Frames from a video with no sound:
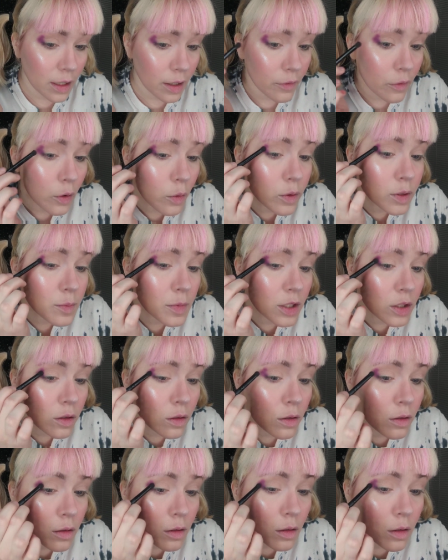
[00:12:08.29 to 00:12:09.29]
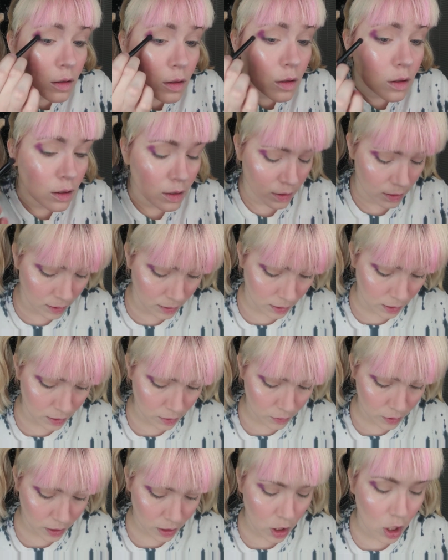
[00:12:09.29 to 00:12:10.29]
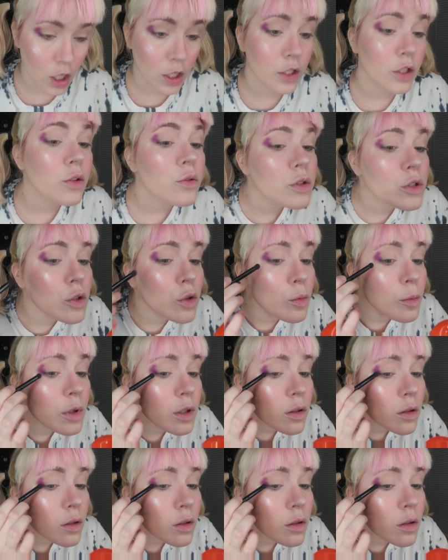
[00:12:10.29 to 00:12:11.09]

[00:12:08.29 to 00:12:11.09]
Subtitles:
I've always been hearing on YouTube.